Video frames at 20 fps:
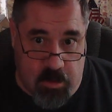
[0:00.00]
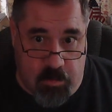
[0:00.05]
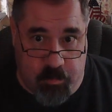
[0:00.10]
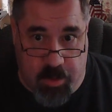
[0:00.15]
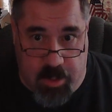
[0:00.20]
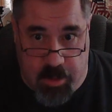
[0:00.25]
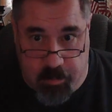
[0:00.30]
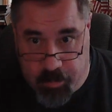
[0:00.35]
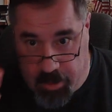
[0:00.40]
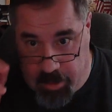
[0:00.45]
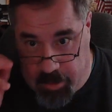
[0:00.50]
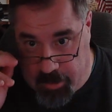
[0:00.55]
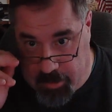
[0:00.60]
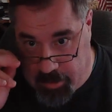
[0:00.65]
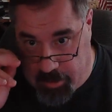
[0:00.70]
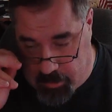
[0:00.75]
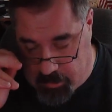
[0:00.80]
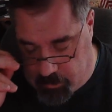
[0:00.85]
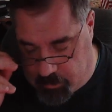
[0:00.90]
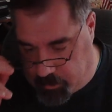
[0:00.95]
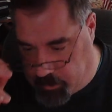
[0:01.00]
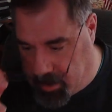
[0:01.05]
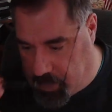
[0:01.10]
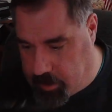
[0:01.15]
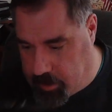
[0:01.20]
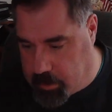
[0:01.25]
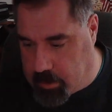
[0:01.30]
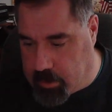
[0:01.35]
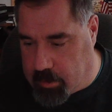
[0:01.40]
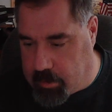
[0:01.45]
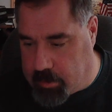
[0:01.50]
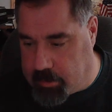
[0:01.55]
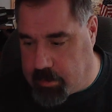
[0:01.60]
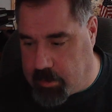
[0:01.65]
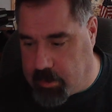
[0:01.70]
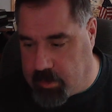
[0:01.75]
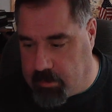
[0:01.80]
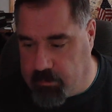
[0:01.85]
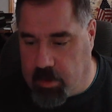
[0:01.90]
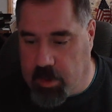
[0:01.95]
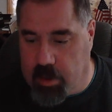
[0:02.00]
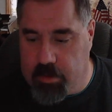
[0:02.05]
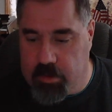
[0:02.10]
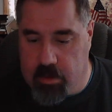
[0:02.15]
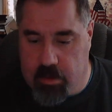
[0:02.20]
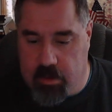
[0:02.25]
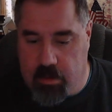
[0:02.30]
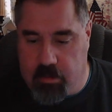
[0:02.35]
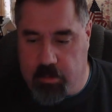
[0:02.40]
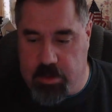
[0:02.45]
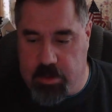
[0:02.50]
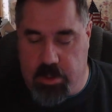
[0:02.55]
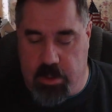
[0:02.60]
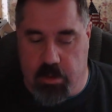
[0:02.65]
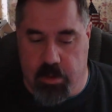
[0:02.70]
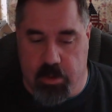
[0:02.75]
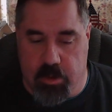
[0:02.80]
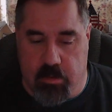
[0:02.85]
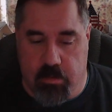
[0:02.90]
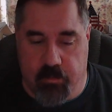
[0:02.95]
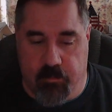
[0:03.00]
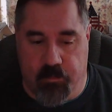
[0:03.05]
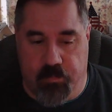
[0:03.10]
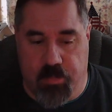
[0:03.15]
made of other material.